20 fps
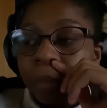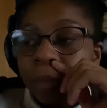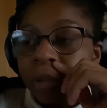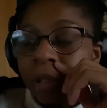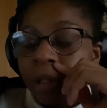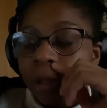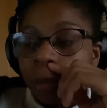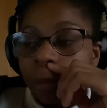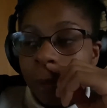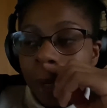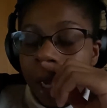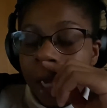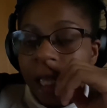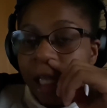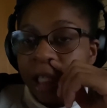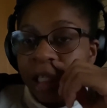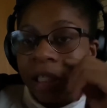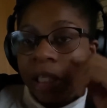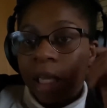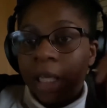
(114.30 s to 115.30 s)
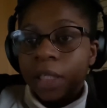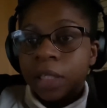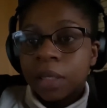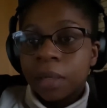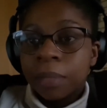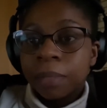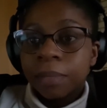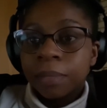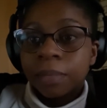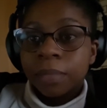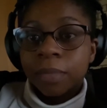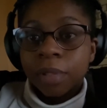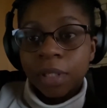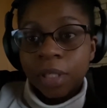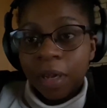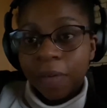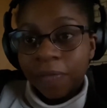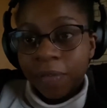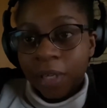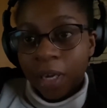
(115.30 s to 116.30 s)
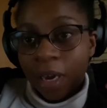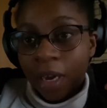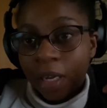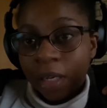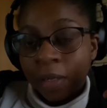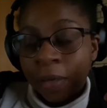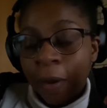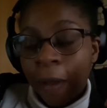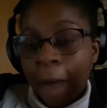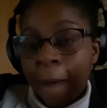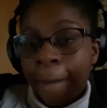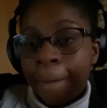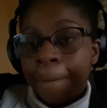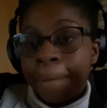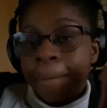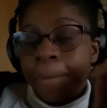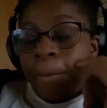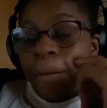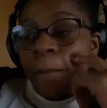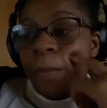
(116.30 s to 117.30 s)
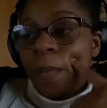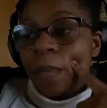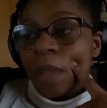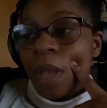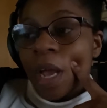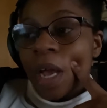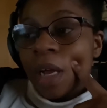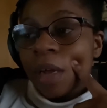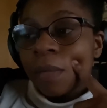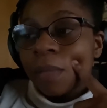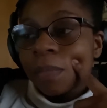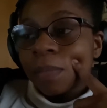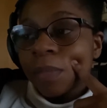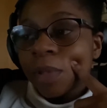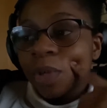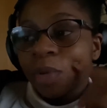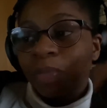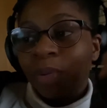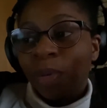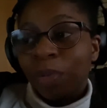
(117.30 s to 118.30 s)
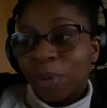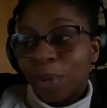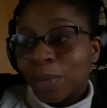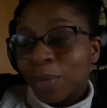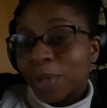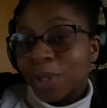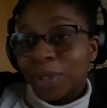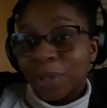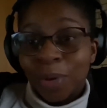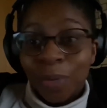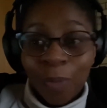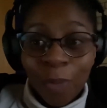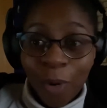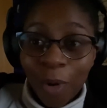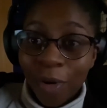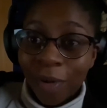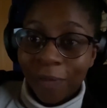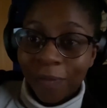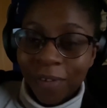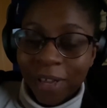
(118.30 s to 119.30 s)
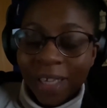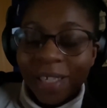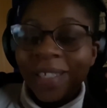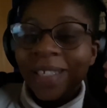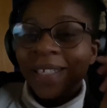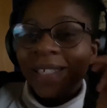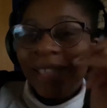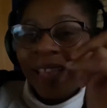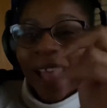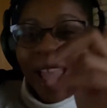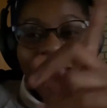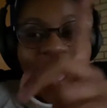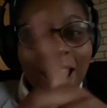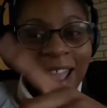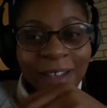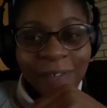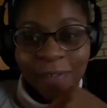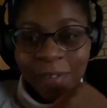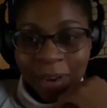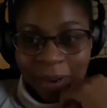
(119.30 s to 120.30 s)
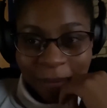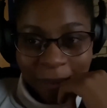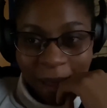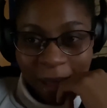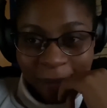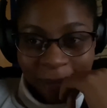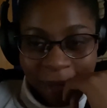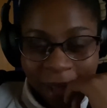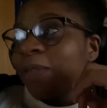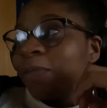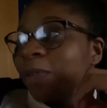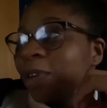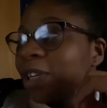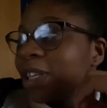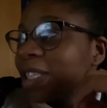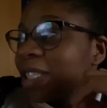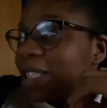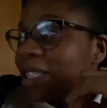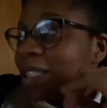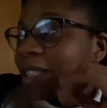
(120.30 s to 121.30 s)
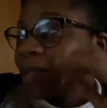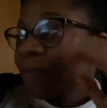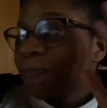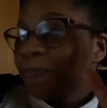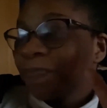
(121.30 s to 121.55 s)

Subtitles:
just working to get some stuff done. You're probably wondering what office is the Haven, baby? Because